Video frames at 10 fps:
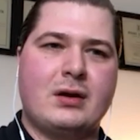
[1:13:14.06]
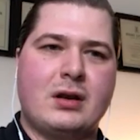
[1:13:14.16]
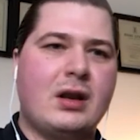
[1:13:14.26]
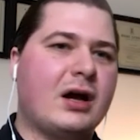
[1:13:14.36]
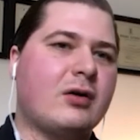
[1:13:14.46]

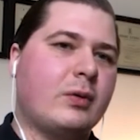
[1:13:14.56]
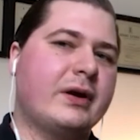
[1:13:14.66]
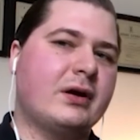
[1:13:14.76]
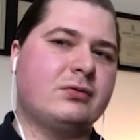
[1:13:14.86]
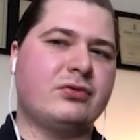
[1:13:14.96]
not
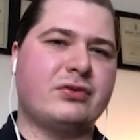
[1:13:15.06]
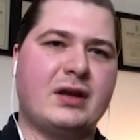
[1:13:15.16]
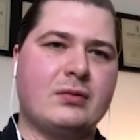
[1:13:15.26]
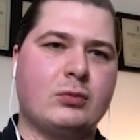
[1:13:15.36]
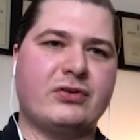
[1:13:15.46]
quite
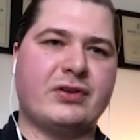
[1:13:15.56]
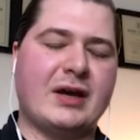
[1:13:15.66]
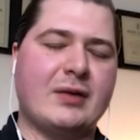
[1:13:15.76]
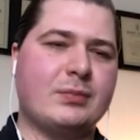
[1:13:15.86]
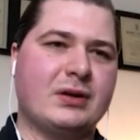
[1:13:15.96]
understand what is
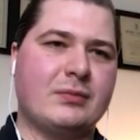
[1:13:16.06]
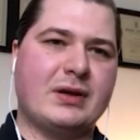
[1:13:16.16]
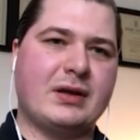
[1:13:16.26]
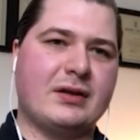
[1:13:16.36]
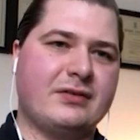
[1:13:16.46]
happening
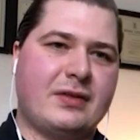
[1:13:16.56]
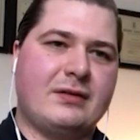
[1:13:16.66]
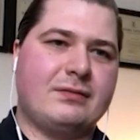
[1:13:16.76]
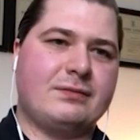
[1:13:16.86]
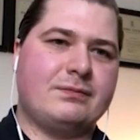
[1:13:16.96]
because they've